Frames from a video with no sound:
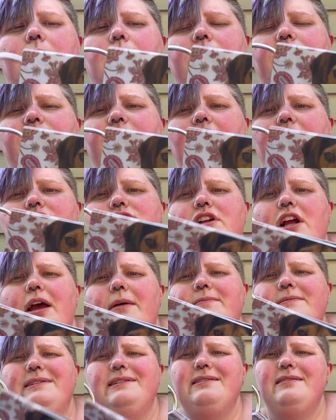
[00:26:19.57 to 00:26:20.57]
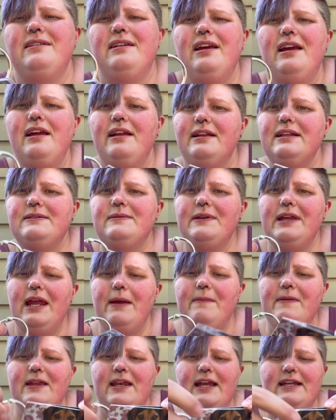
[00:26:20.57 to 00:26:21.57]
floss drops. This one
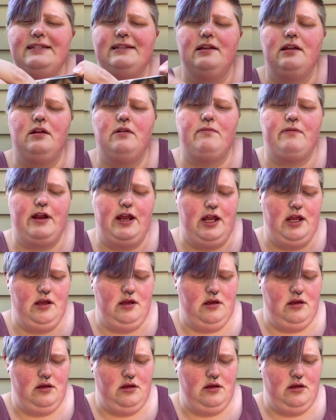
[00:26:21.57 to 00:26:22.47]
came with a nice little ring.